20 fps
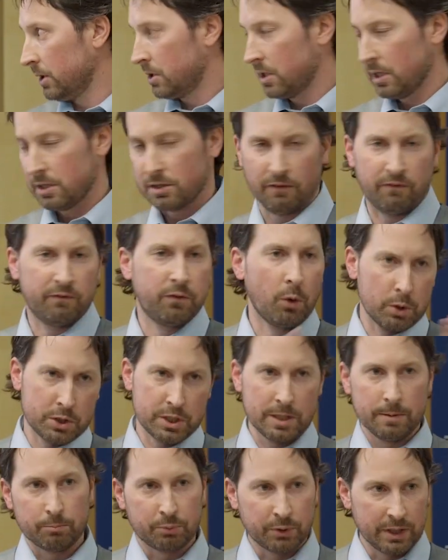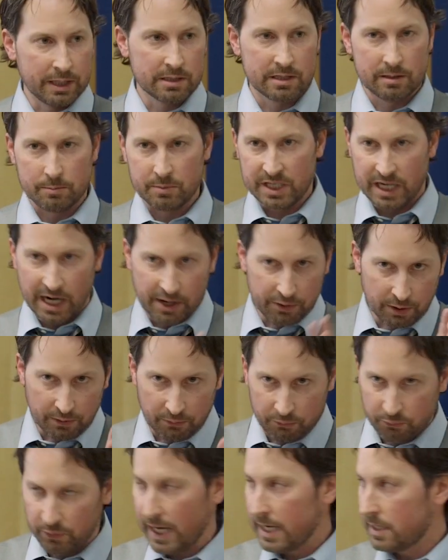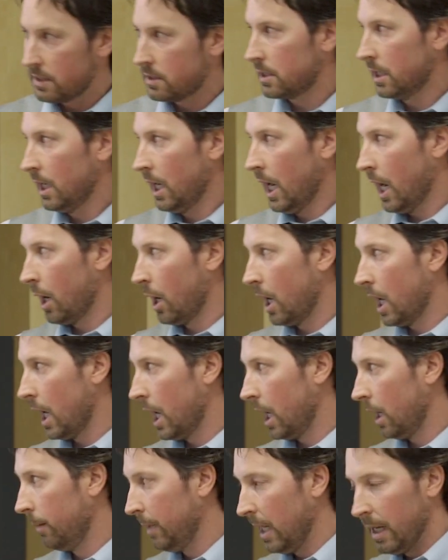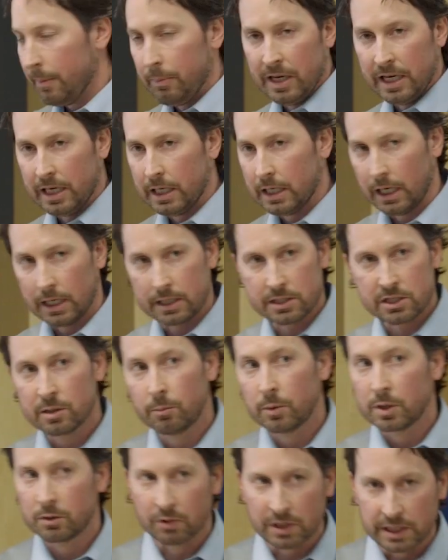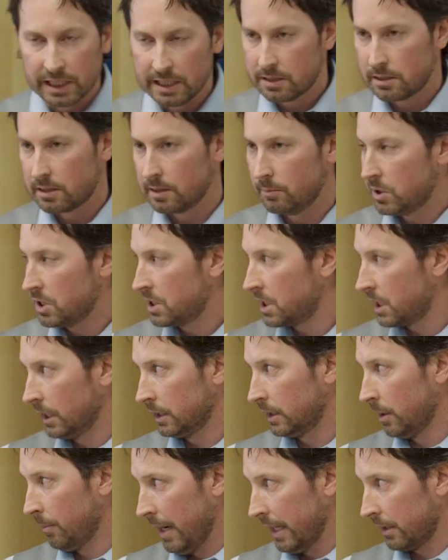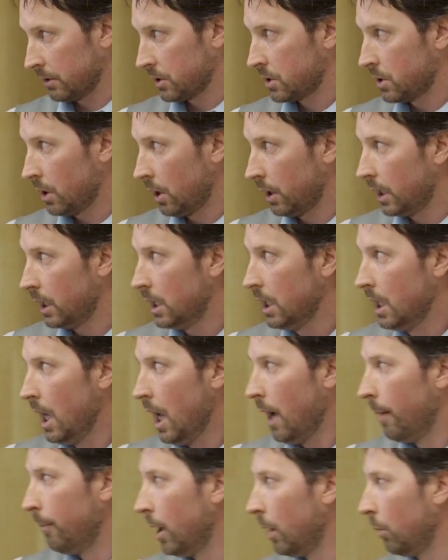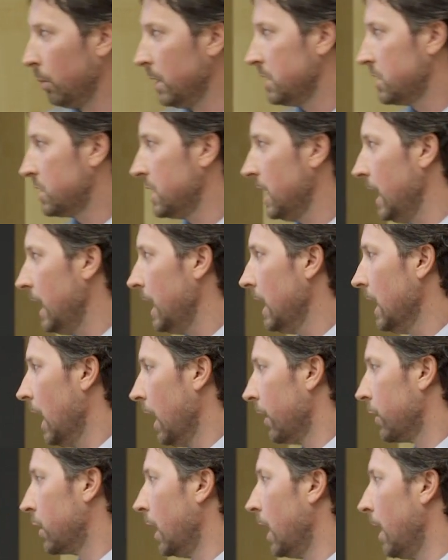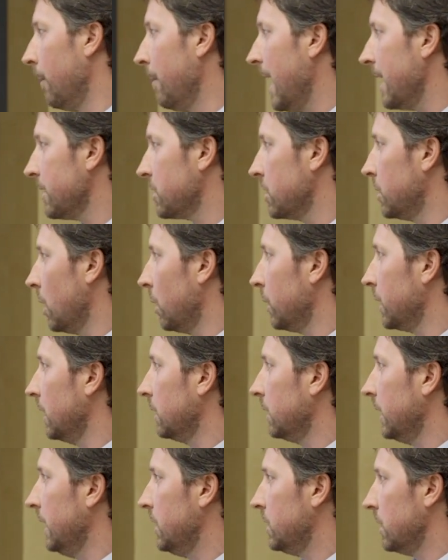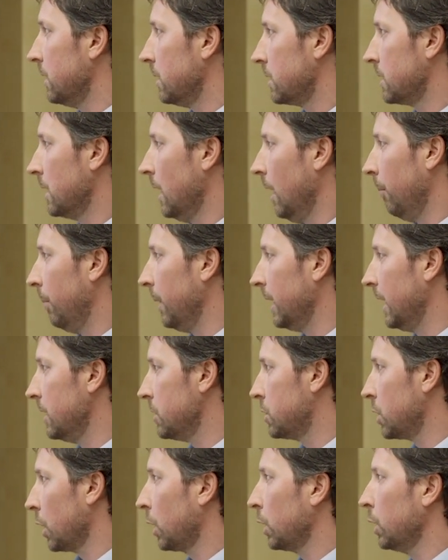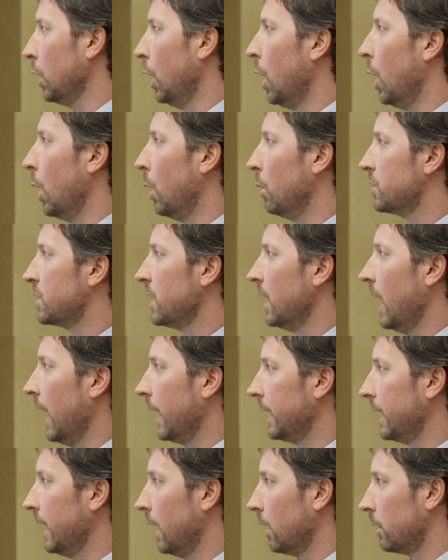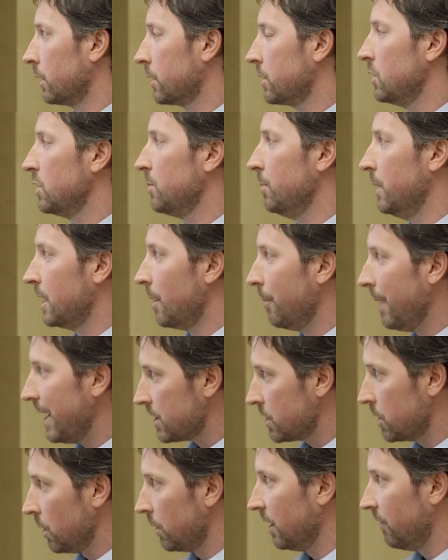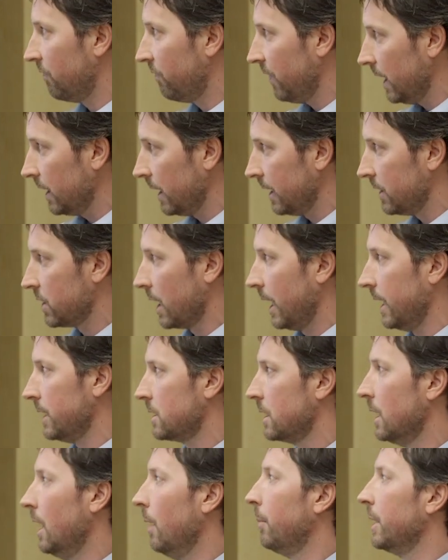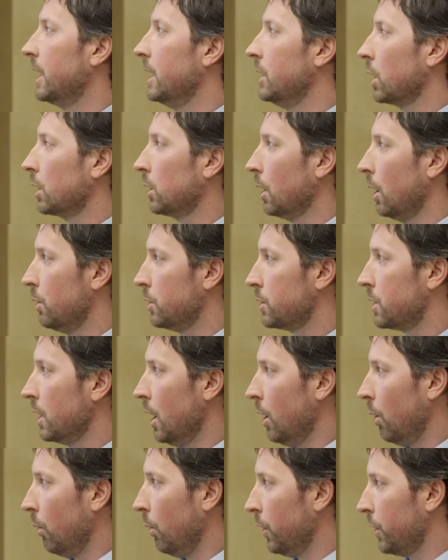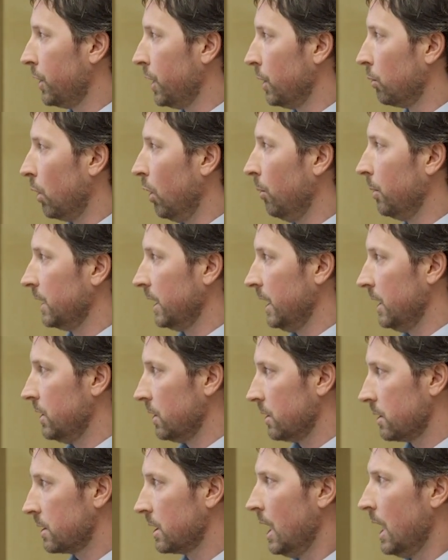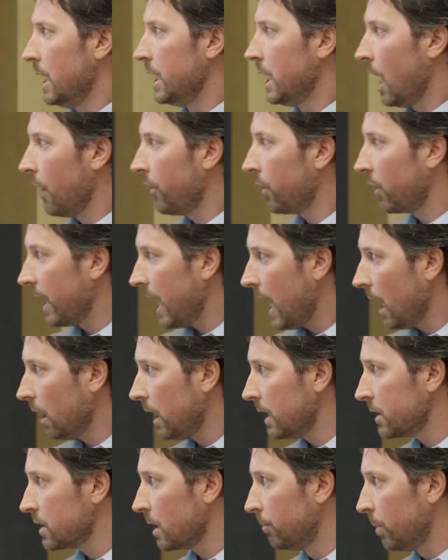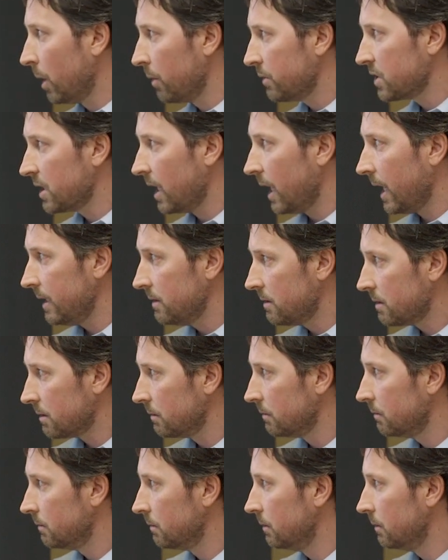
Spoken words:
It says that fortune brings them together, fate, maybe someone releases them just to get the battle started. But we see the Macedonian legions begin to close, the Macedonian phalangites begin to close with the Roman legions. Now, there are allies on both sides.